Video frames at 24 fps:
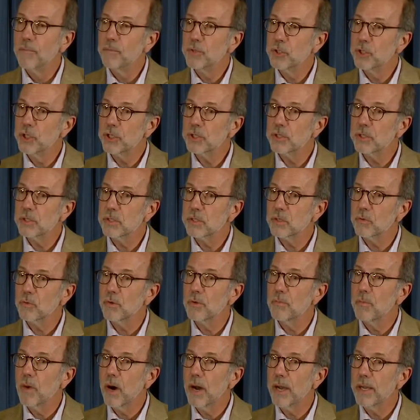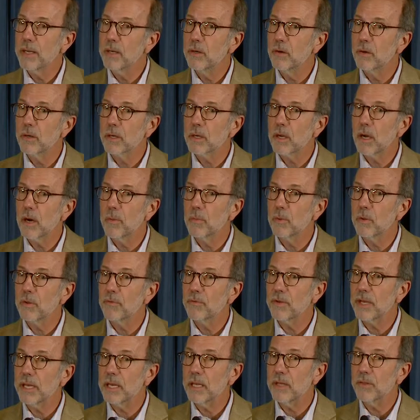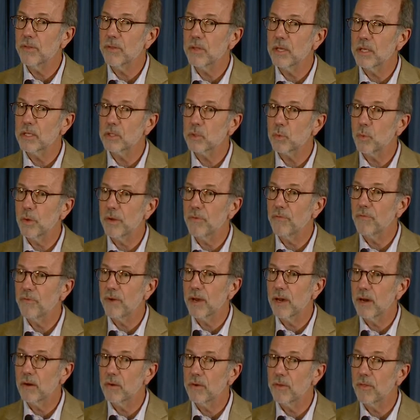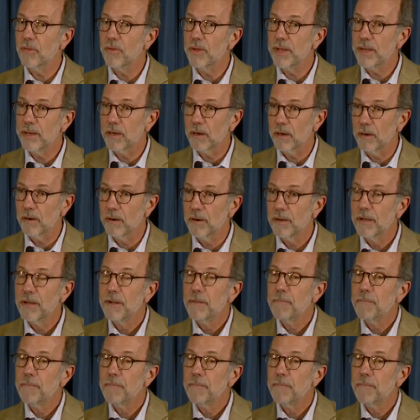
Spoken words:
Just as a reminder, a couple of key things we found there.